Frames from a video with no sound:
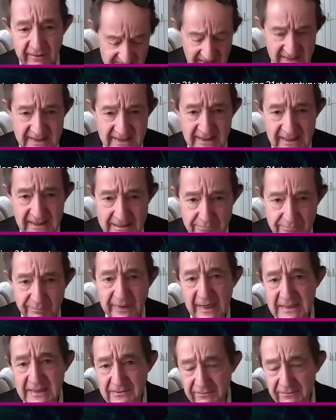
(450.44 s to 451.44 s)
to be fair, it
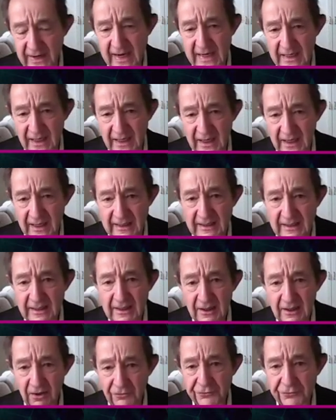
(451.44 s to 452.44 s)
understands the impact of
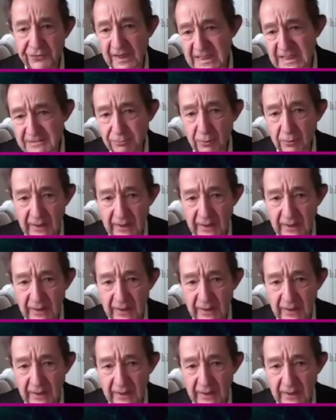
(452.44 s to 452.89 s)
AI